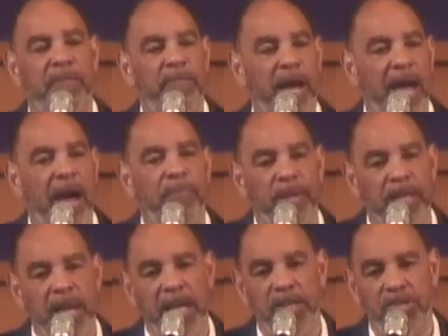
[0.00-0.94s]
but
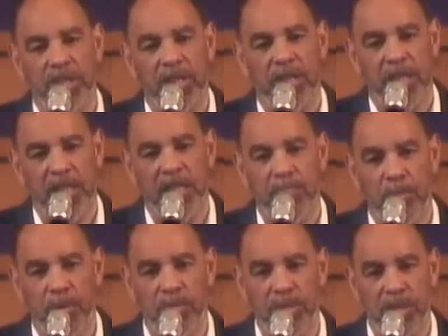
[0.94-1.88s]
application is
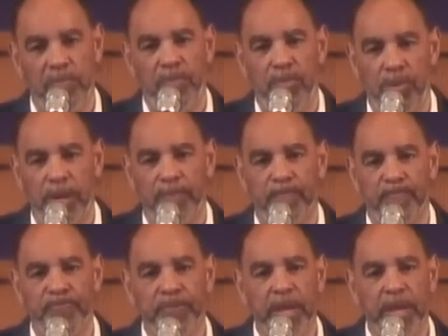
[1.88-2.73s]
most important.